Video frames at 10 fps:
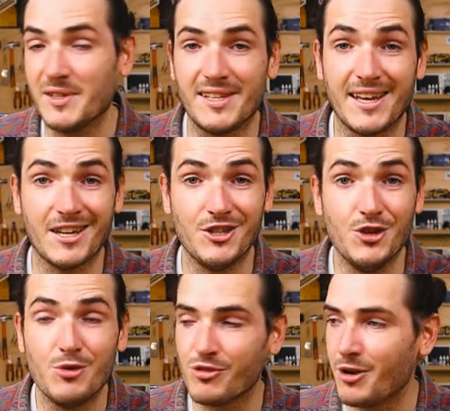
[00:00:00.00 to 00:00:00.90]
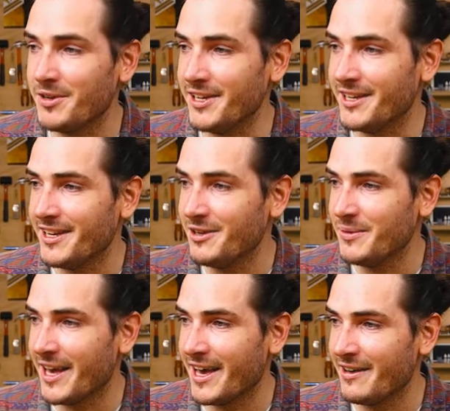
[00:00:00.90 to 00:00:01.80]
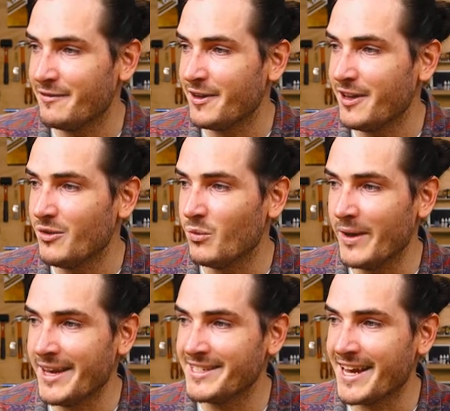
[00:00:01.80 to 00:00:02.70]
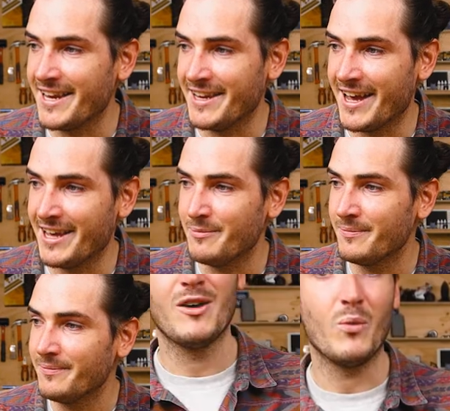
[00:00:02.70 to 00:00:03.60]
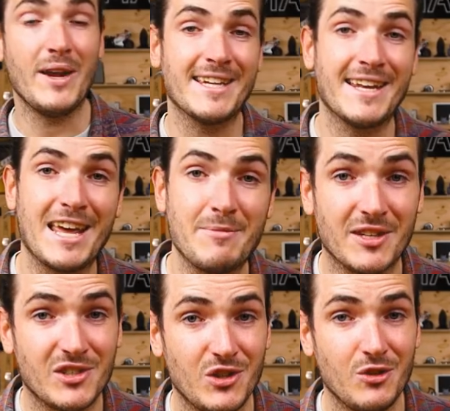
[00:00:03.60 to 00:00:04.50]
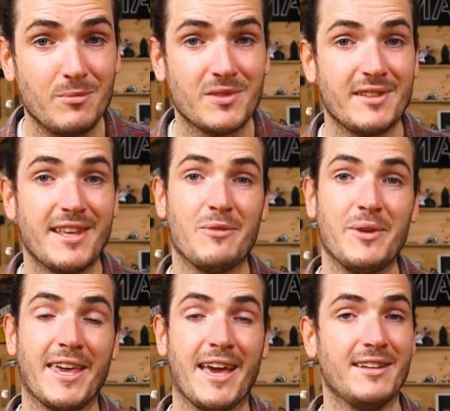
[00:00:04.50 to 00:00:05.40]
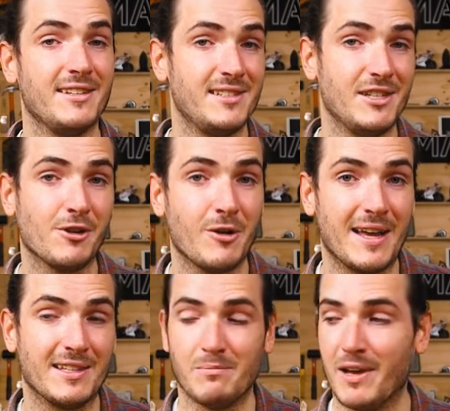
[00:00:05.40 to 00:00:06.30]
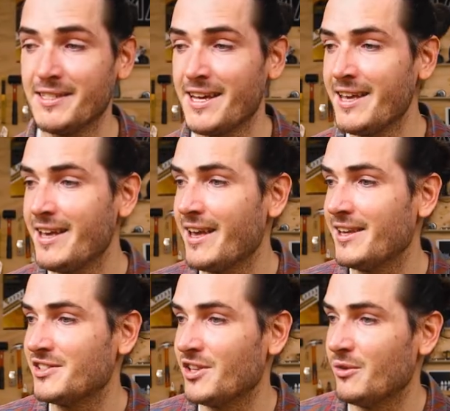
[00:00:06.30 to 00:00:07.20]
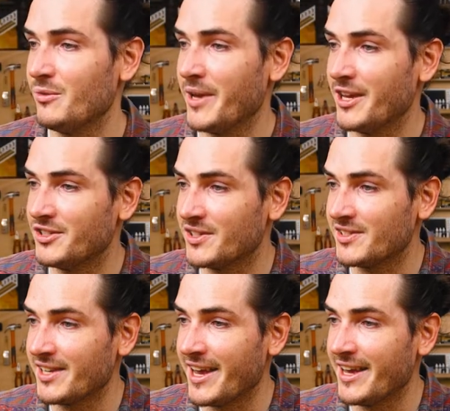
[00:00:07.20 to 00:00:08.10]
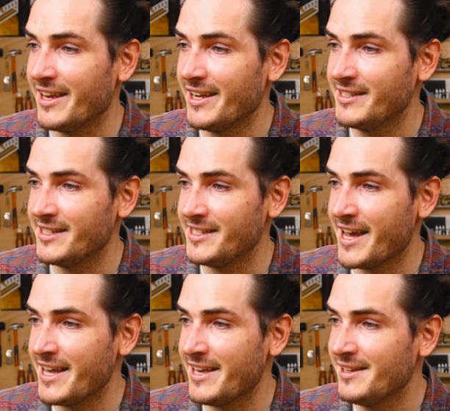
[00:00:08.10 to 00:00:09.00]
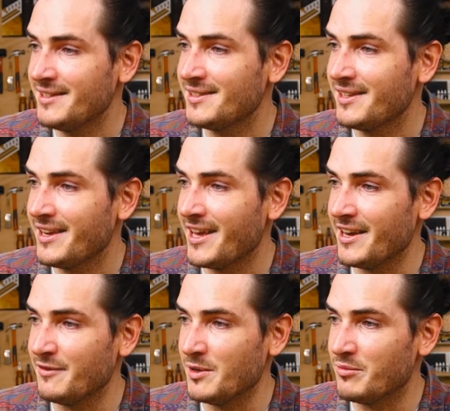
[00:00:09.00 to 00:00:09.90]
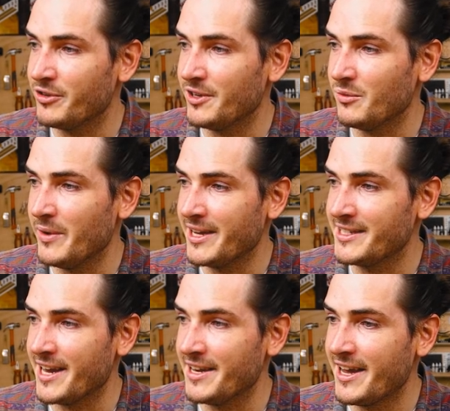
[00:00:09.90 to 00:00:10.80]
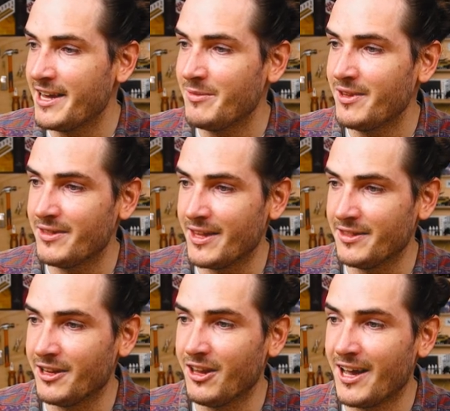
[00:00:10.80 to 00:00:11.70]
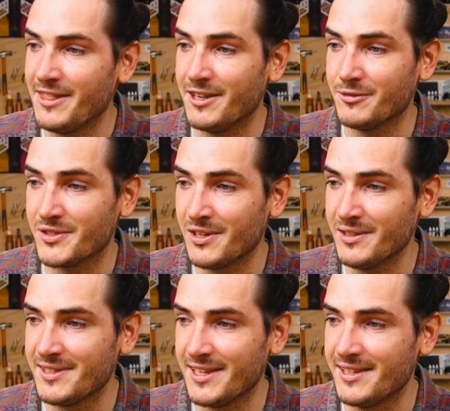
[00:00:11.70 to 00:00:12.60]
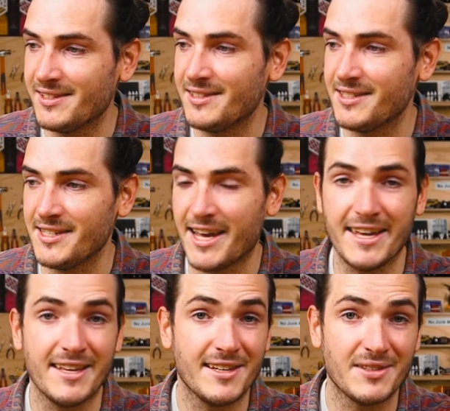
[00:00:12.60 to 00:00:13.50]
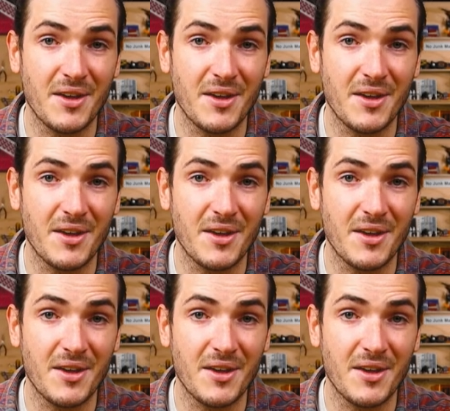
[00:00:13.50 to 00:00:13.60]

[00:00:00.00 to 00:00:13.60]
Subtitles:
we see a new property. Here we have weekday name. Weekday name assumes that we count zero as Monday, and so we can just say today is, and if we print weekday name, then the line that results is today is